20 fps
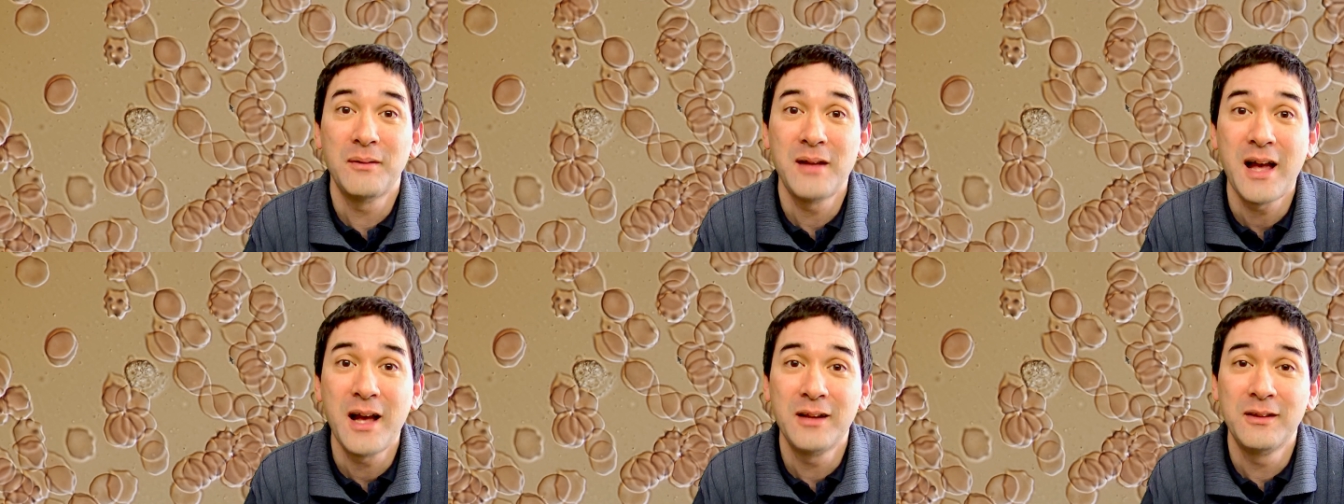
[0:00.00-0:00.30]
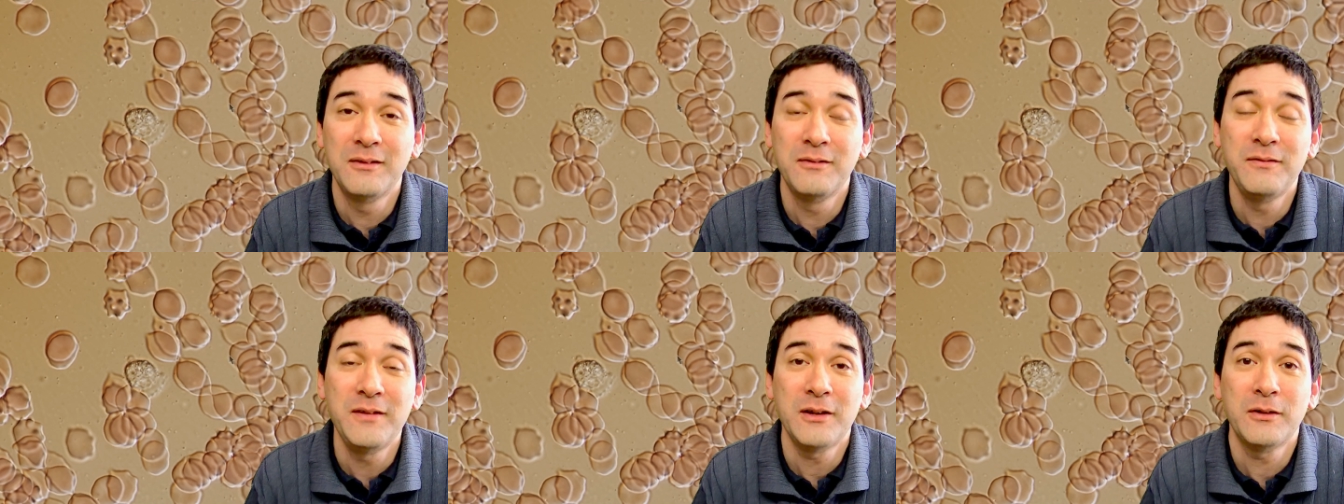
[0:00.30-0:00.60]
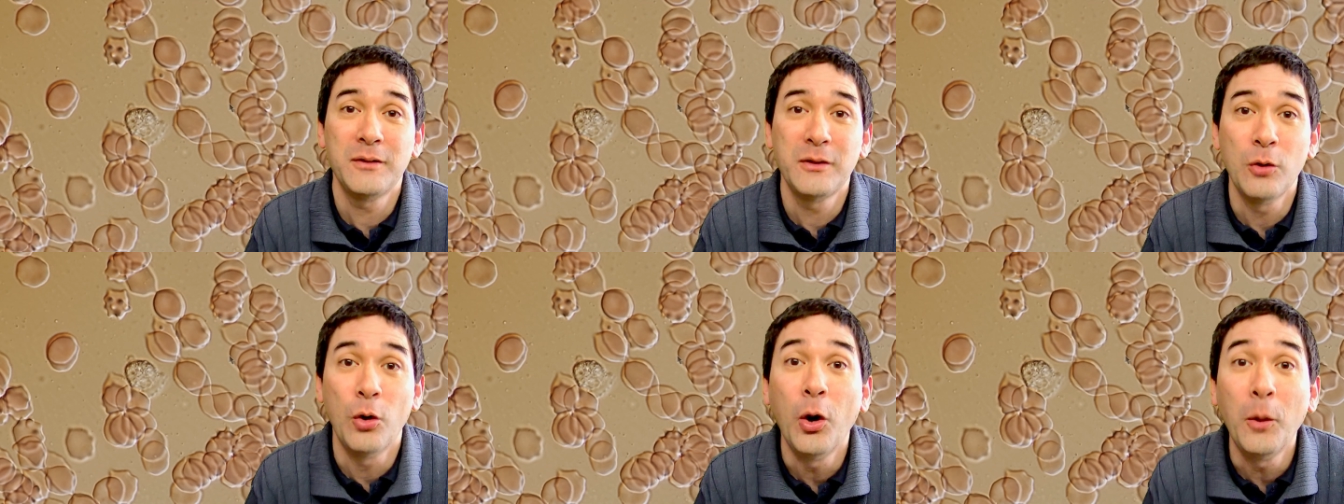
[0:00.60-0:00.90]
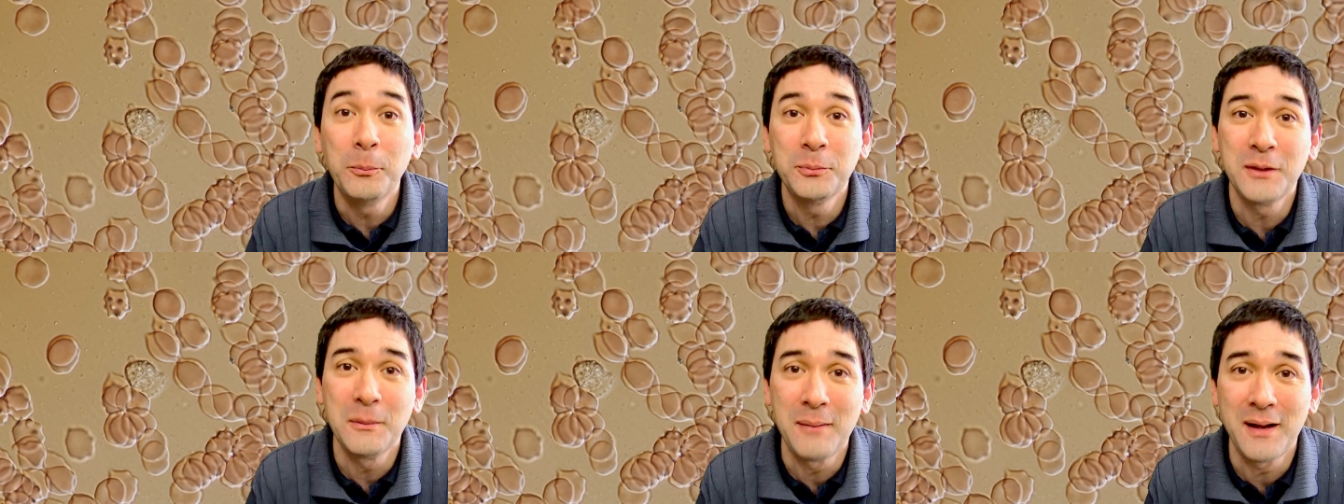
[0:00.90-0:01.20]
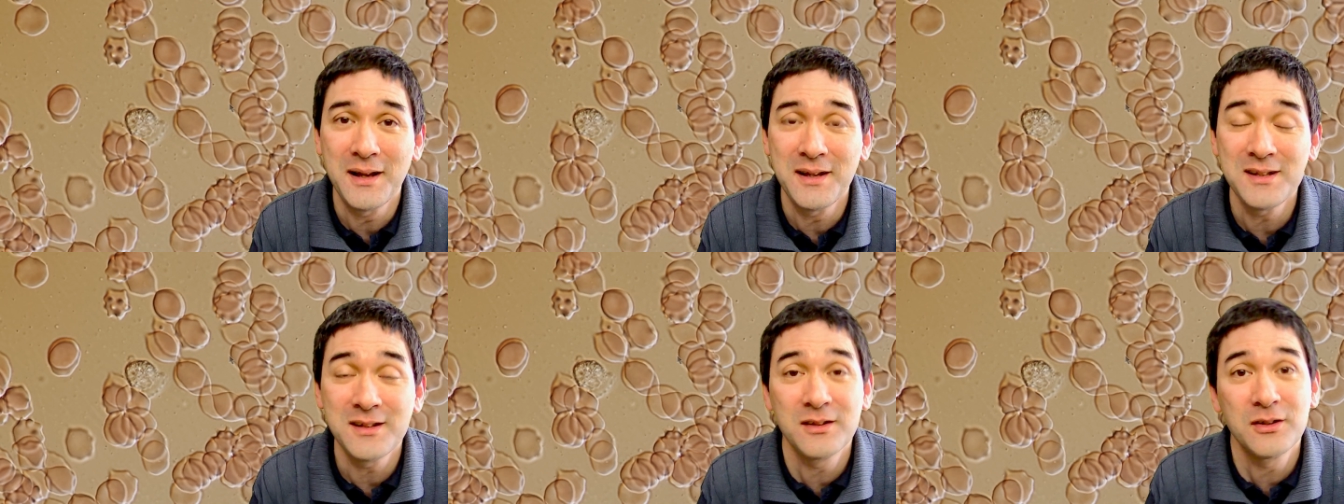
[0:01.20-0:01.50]
and very
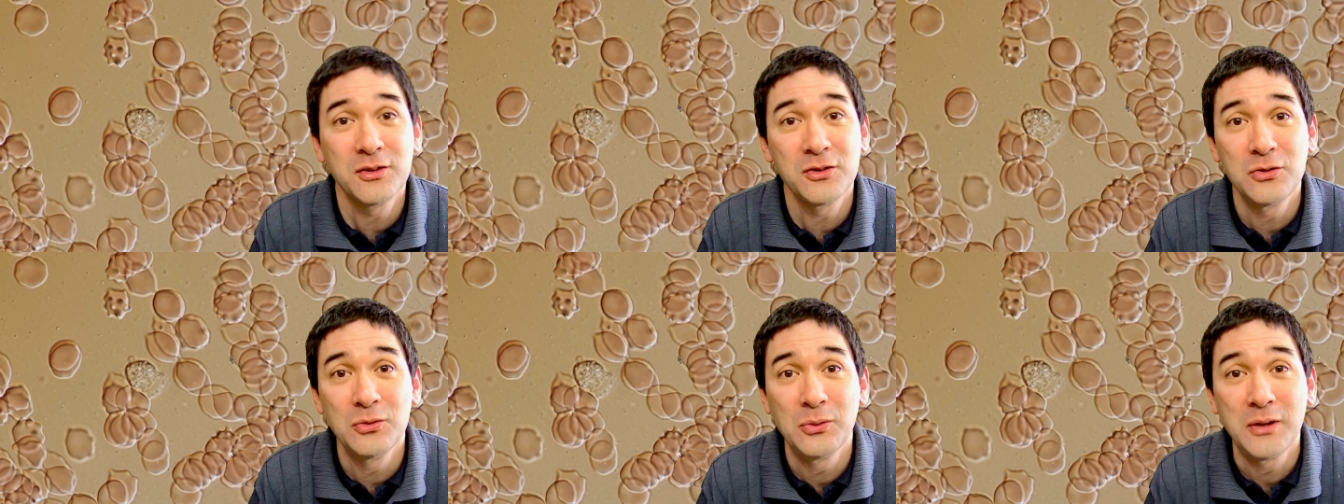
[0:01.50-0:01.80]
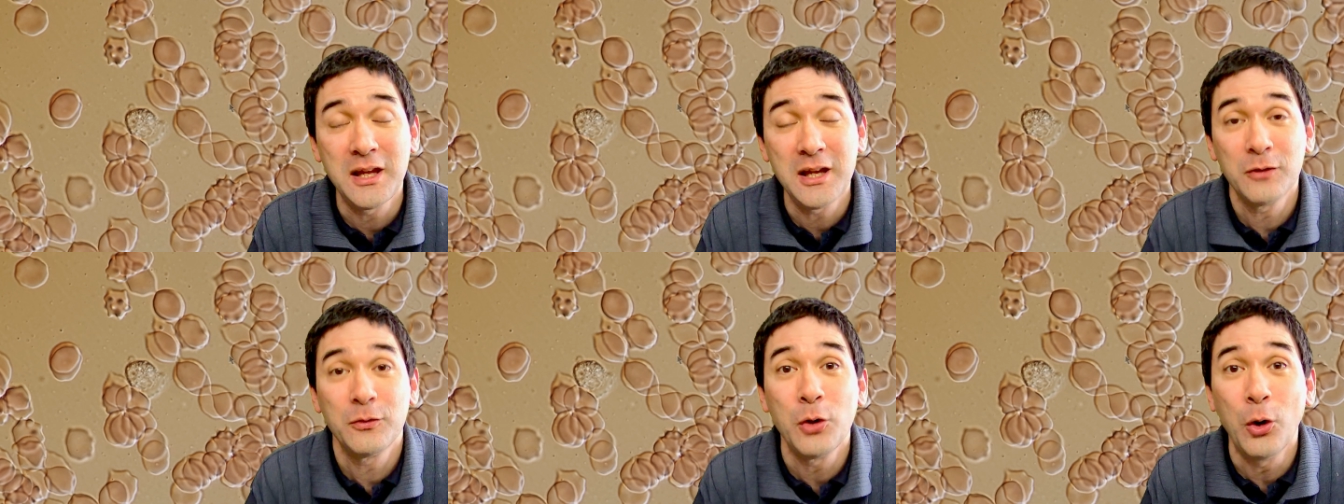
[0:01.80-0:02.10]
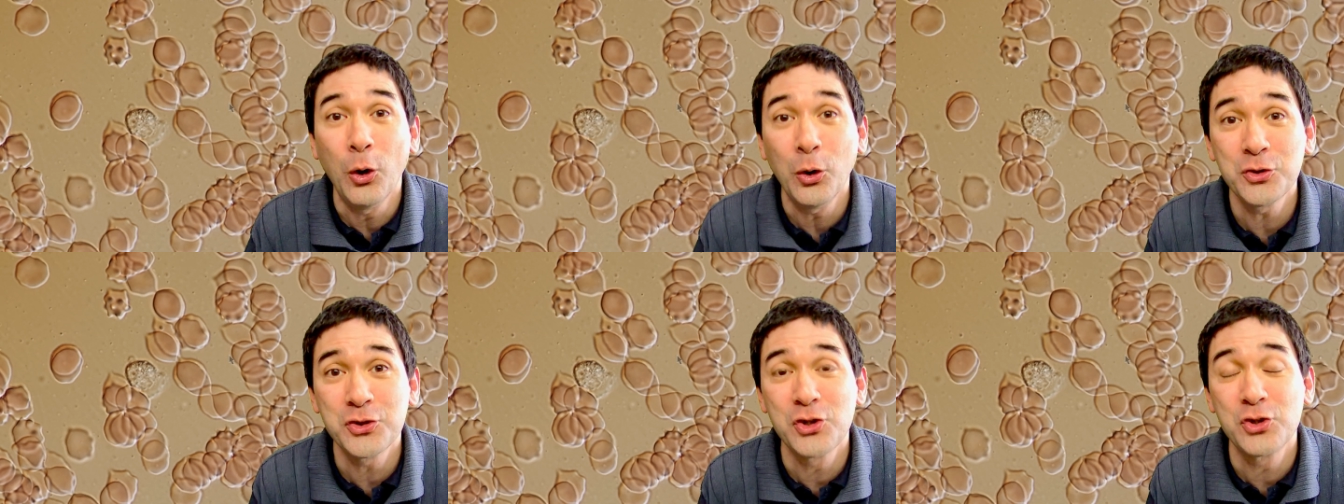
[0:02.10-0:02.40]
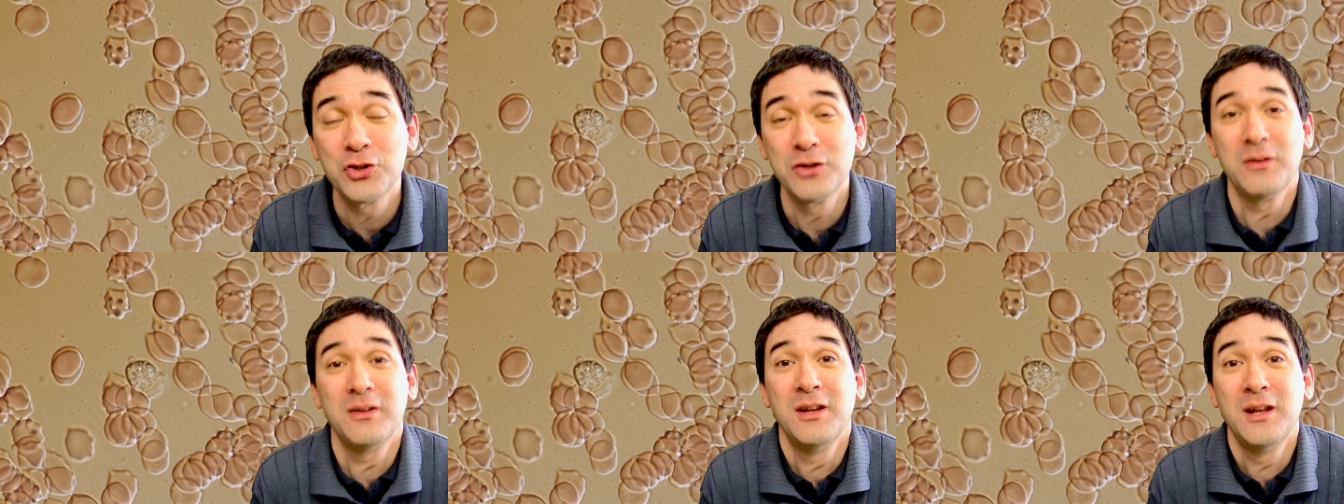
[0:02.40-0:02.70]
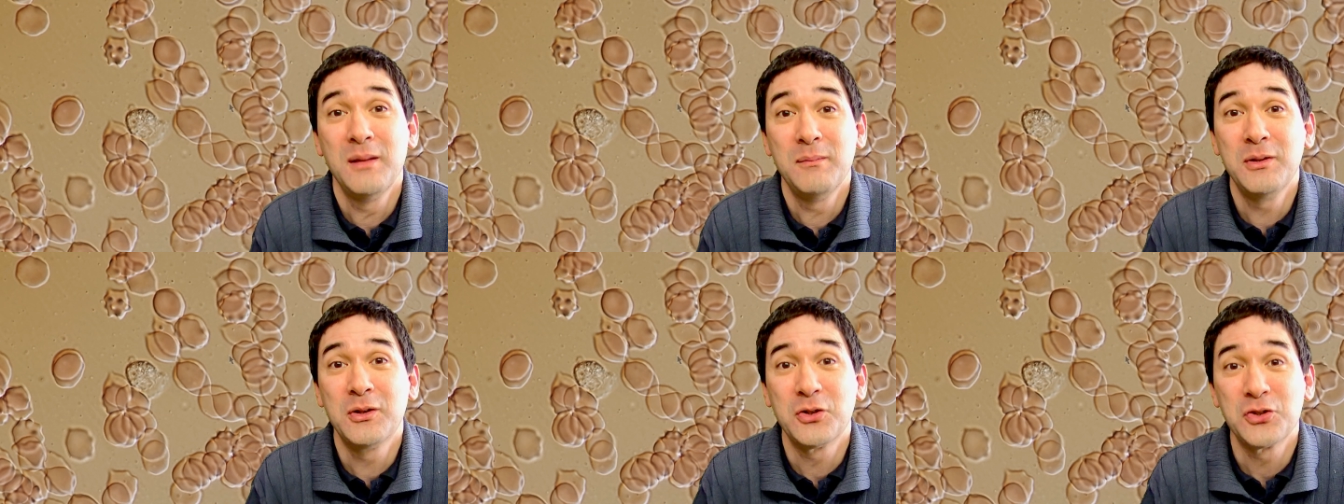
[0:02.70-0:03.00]
optimized to carry oxygen
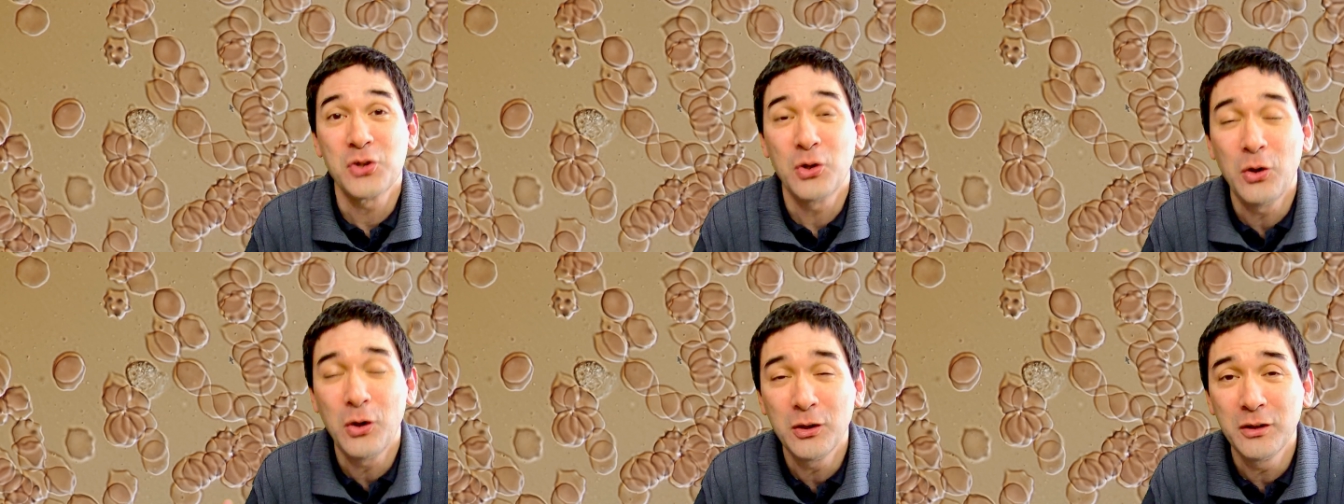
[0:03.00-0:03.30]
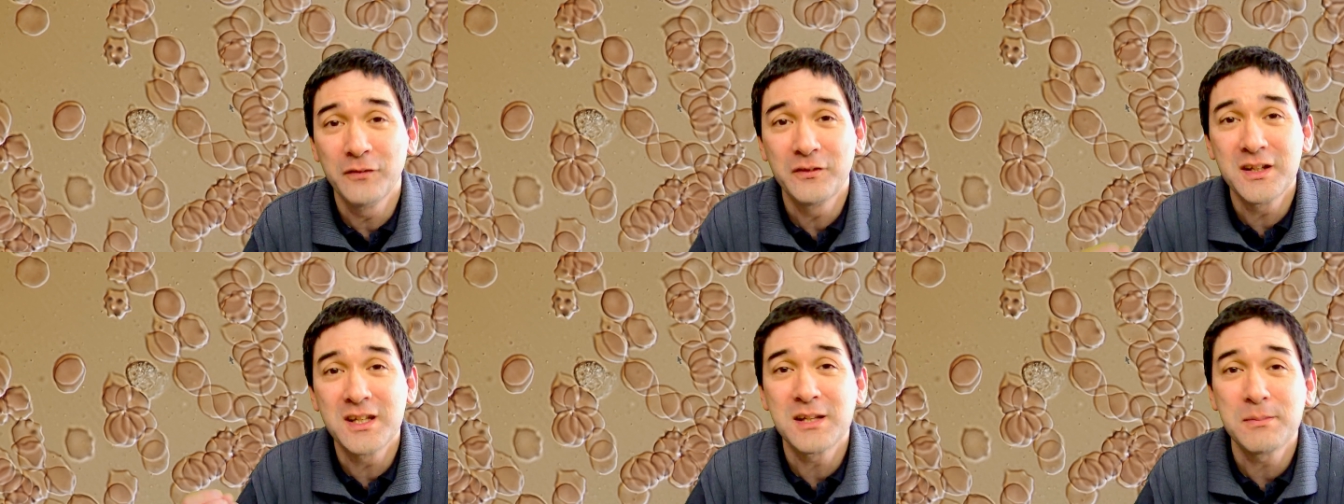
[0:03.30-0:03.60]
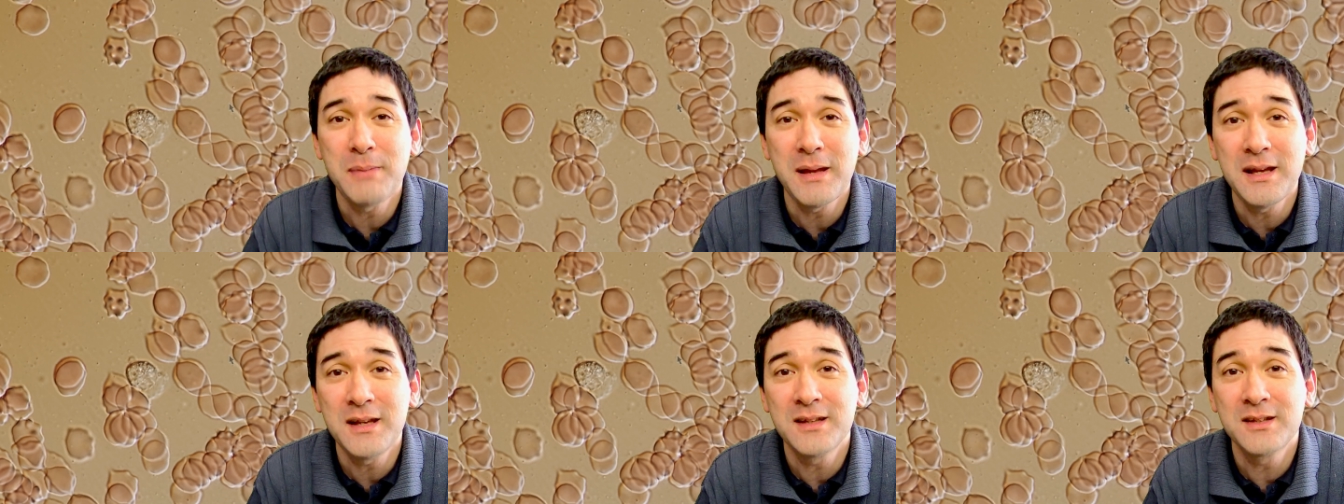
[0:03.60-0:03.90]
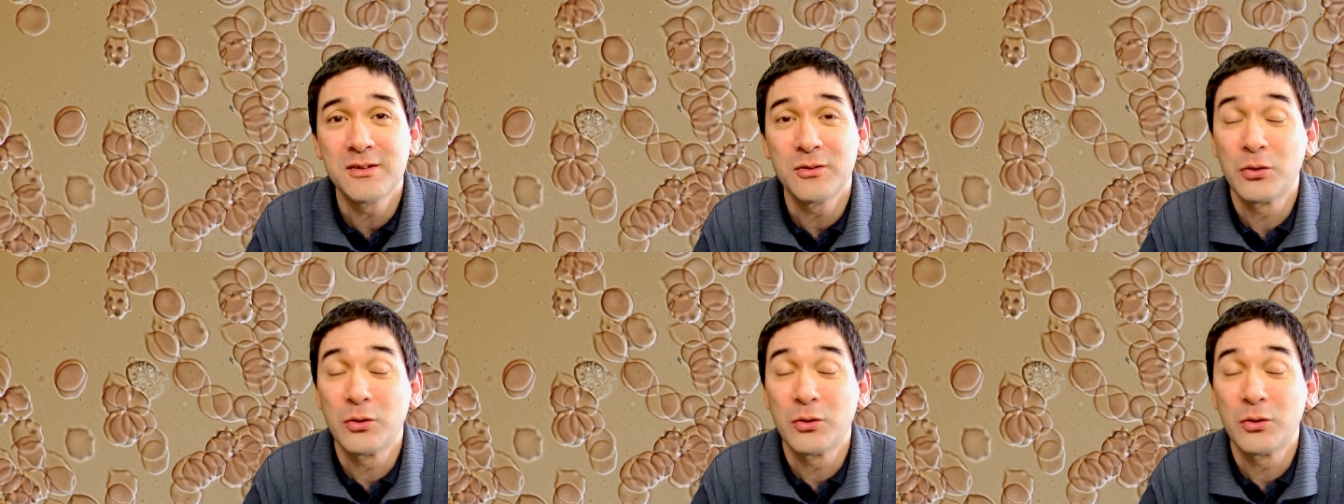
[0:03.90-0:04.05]
because all of the space,